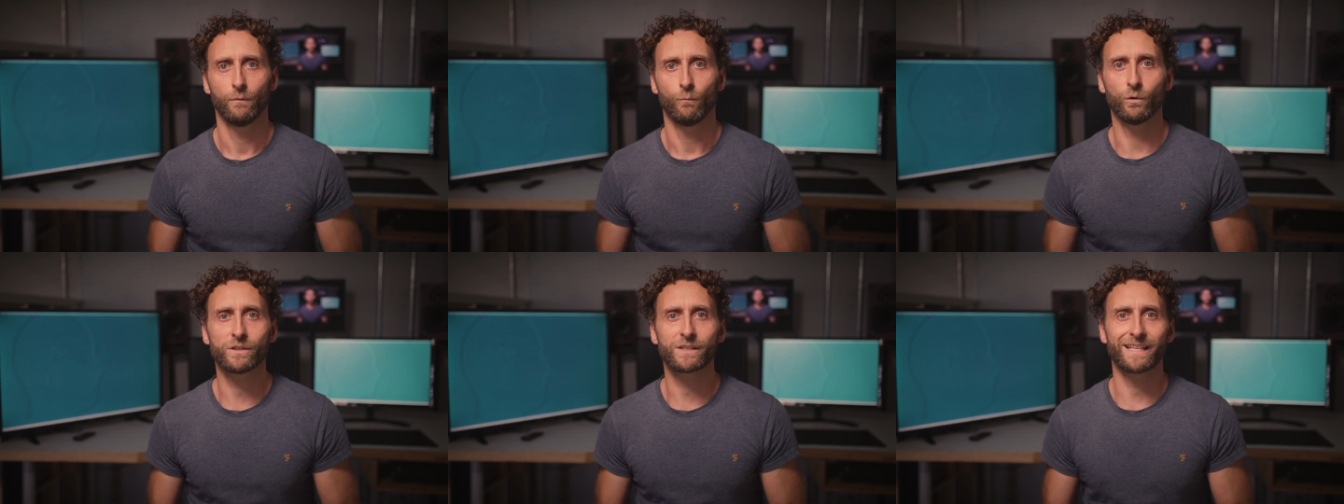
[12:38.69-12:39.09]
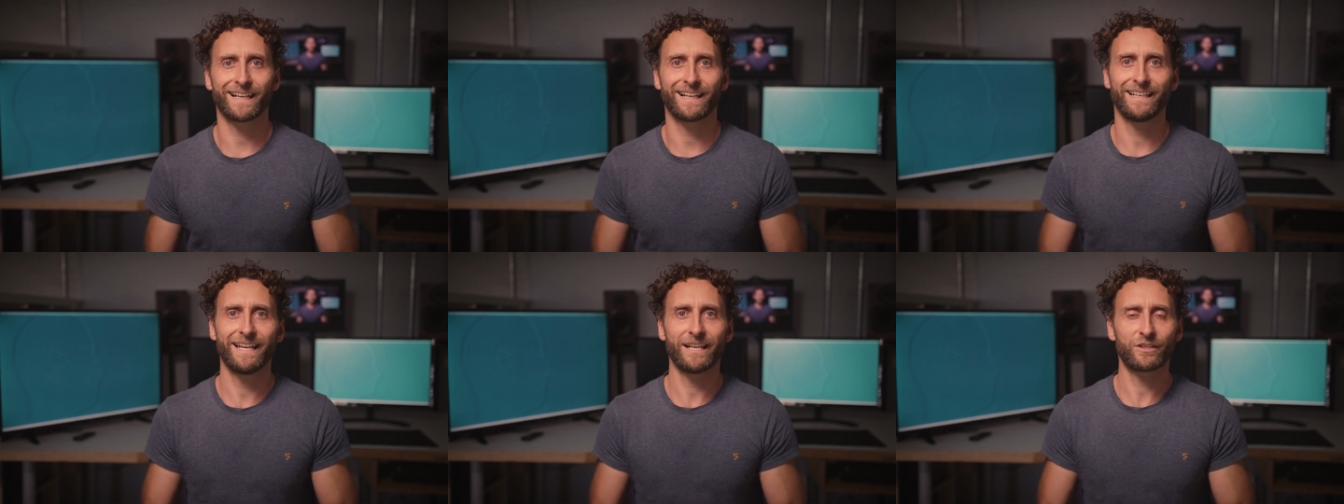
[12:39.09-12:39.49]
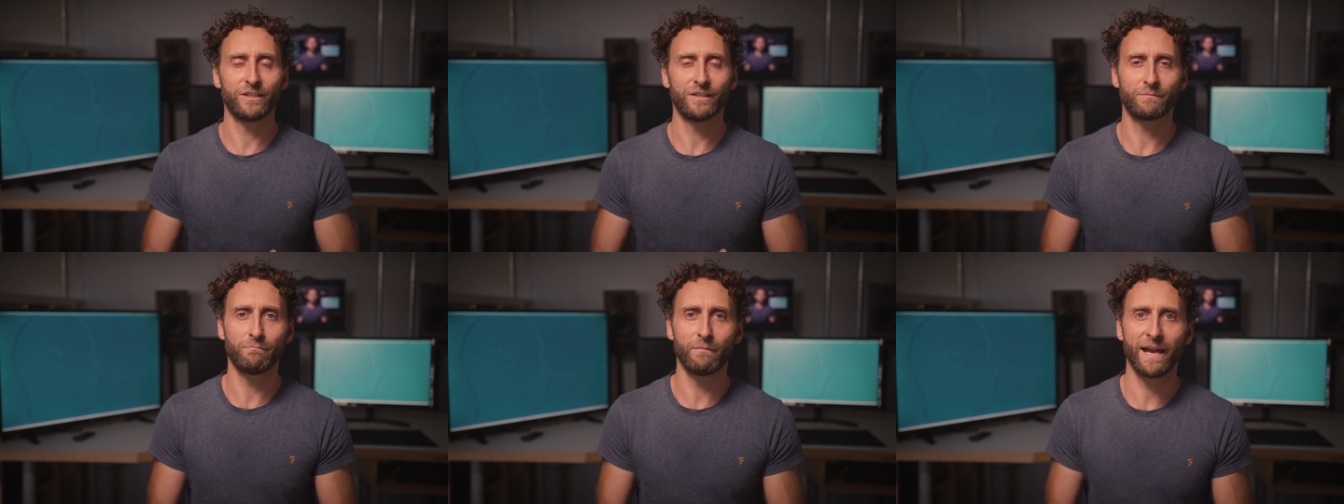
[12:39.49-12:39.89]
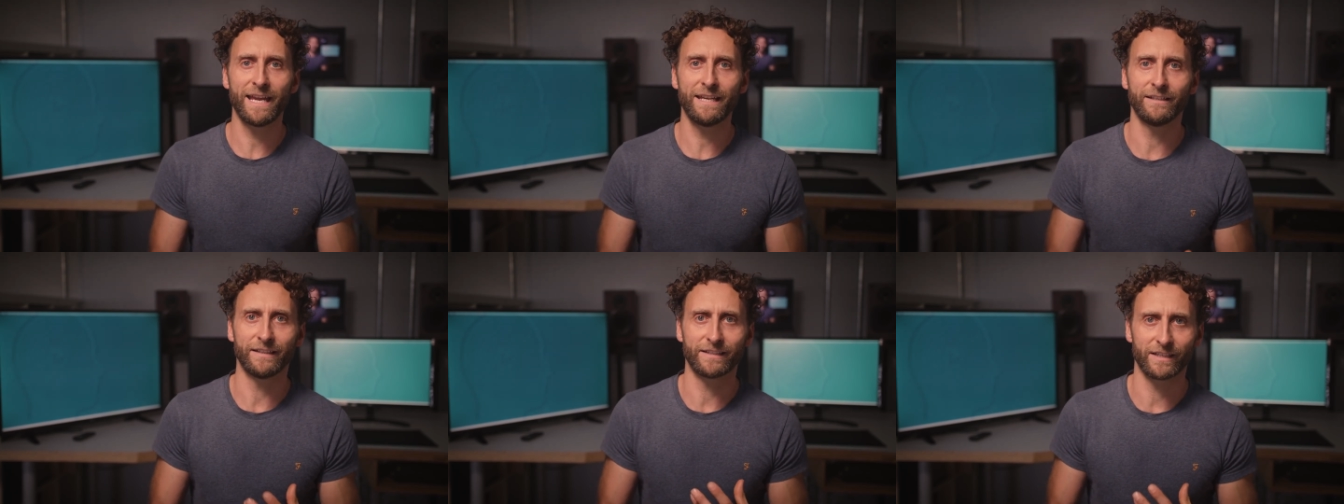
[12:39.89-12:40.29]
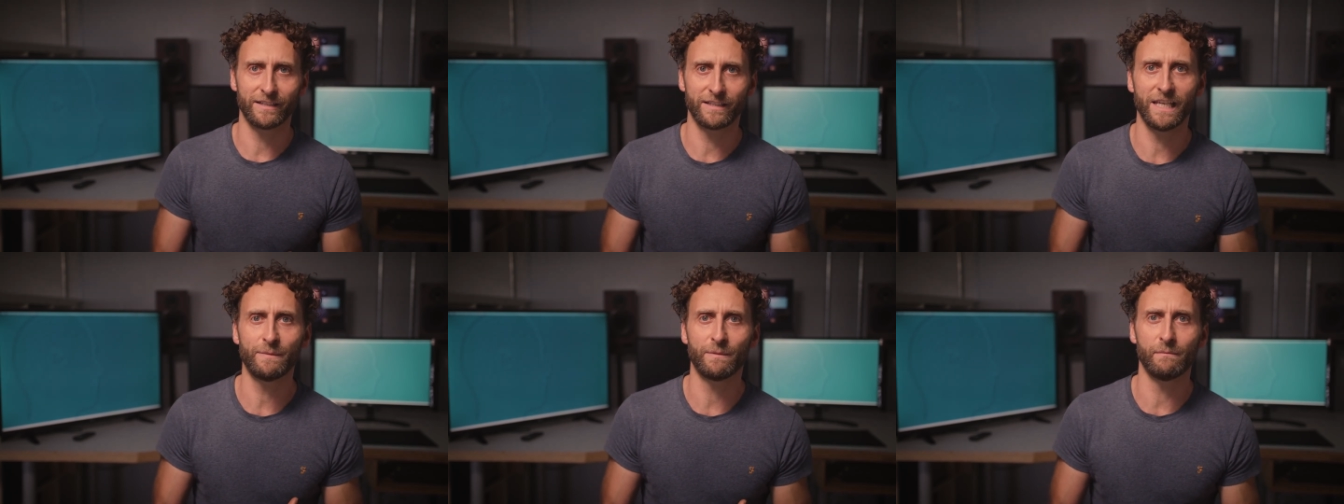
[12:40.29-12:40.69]
Once that connection is made and it's a
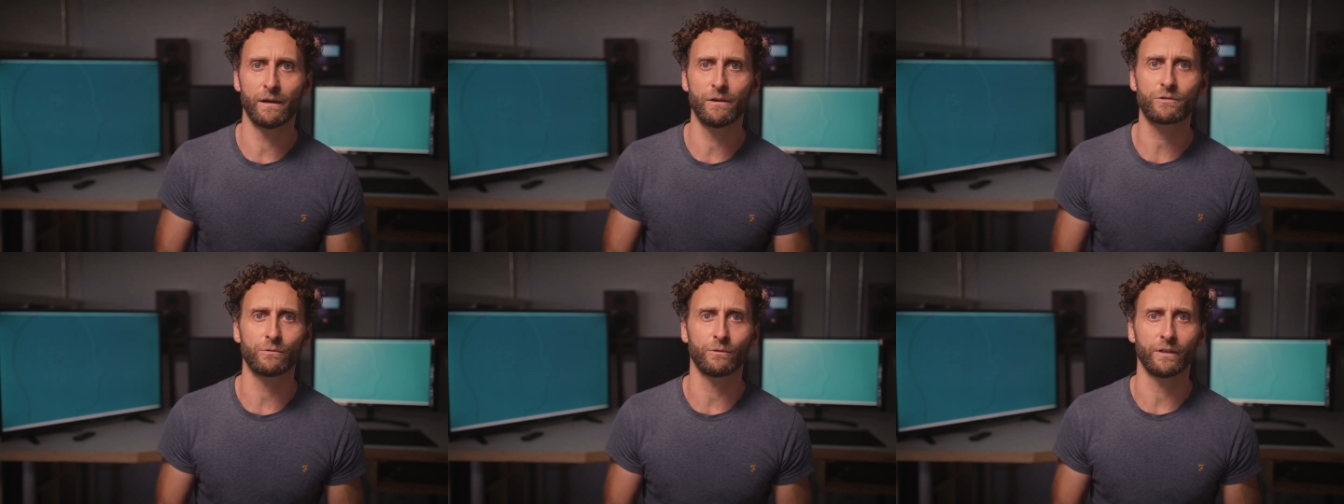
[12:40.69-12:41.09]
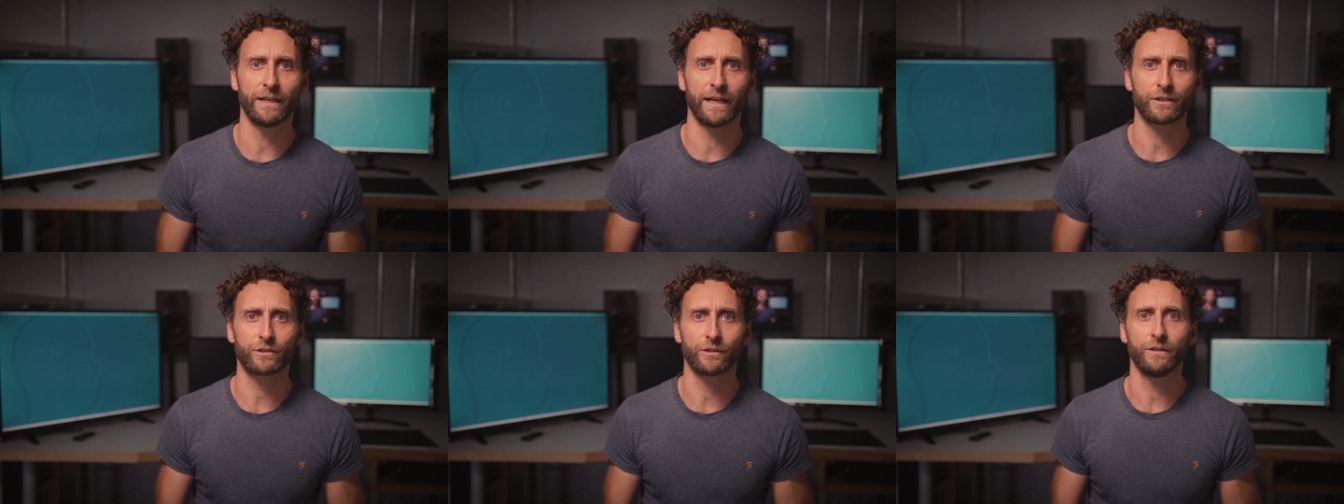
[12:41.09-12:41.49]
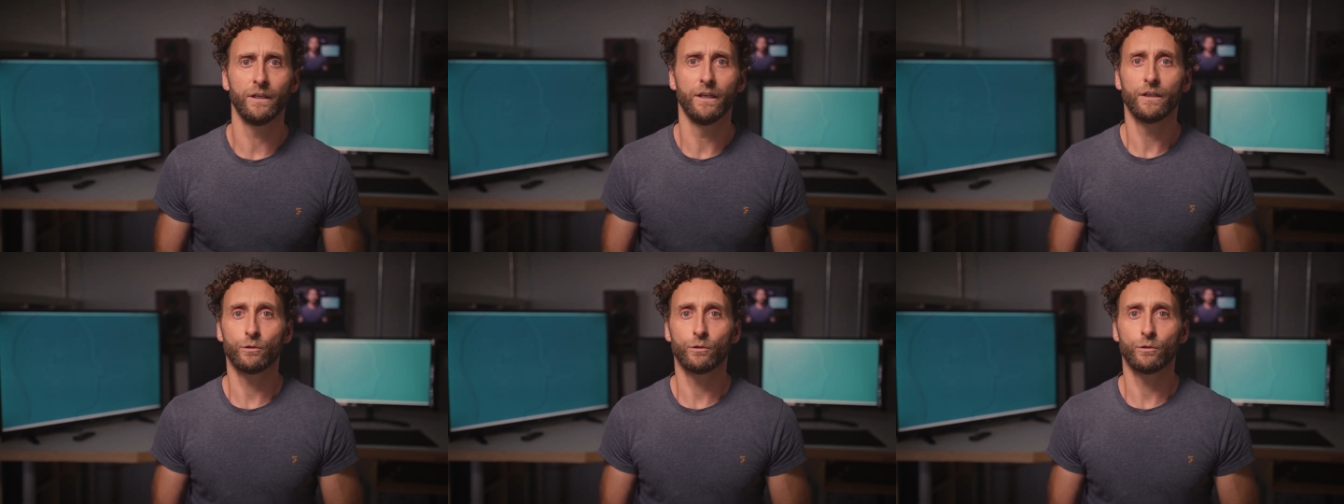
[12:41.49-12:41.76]
deep emotional connection,